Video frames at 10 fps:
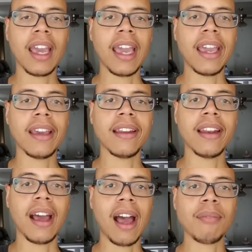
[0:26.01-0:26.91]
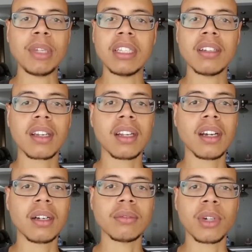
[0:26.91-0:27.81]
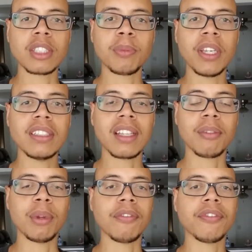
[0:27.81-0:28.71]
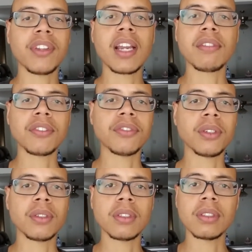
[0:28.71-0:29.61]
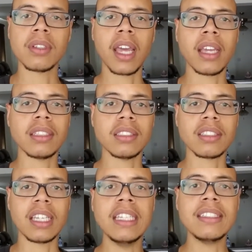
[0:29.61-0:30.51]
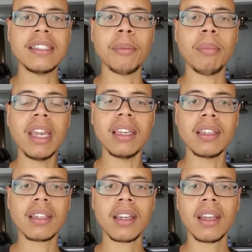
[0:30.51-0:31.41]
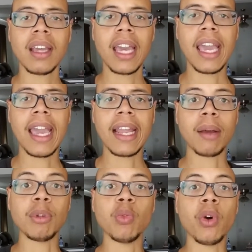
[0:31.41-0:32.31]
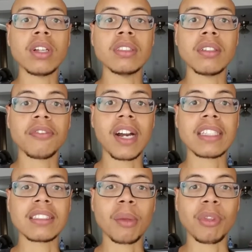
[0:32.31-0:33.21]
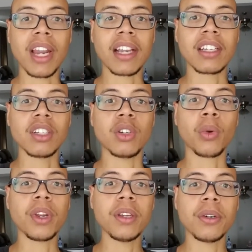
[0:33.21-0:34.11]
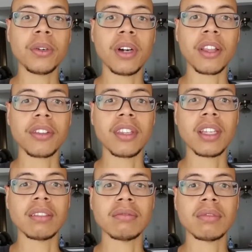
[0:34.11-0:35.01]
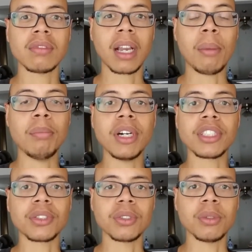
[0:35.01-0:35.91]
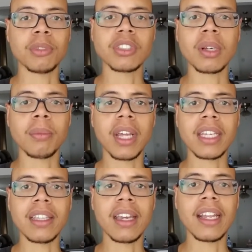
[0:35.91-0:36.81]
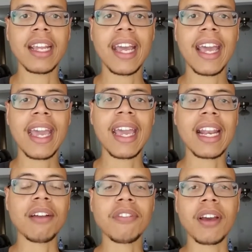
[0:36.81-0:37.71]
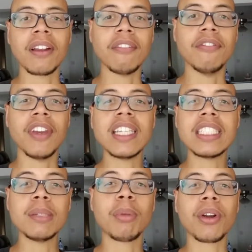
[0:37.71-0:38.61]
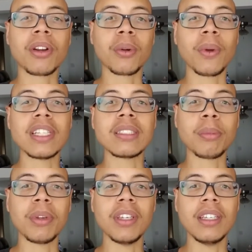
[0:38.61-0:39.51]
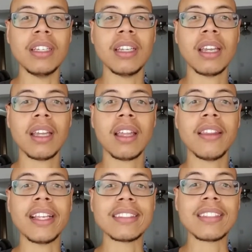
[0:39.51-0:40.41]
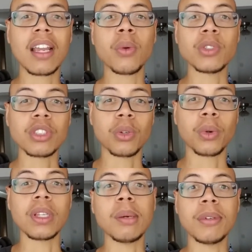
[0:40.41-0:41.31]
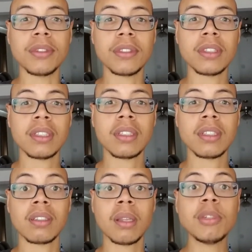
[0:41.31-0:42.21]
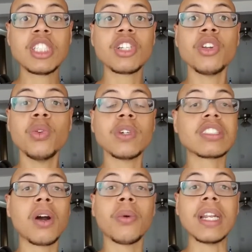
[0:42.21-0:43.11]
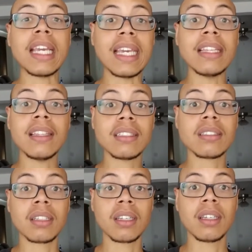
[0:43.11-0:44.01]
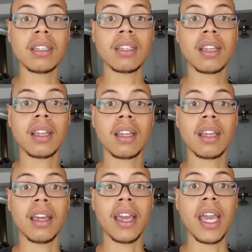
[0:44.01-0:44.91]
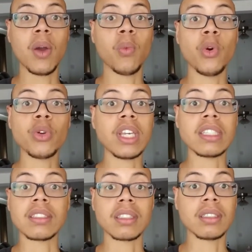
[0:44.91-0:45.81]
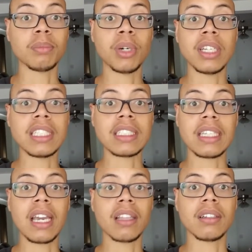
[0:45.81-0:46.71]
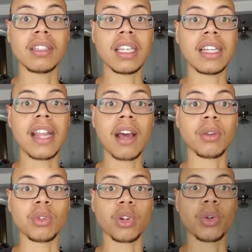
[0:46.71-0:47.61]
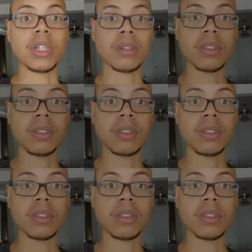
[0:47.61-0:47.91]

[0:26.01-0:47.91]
And I've been looking up recipes that have been flavorful and just easy to make. And I've been wanting to find something I could grill other than like a mushroom or something like that. And I found a veggie burger recipe that said it was grillable. Let me show you what's going in this thing and we'll get to putting it together and getting it out on the grill.